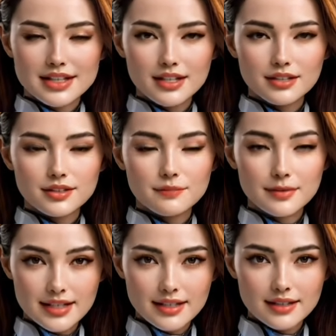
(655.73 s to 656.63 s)
hitting
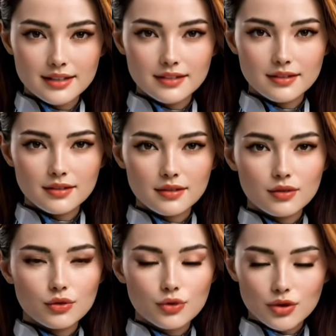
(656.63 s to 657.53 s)
f7 and
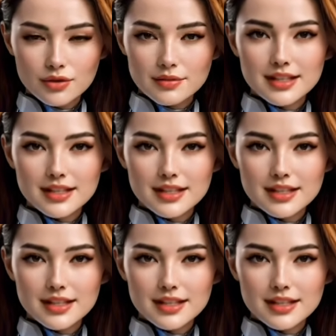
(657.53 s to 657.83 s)
h7,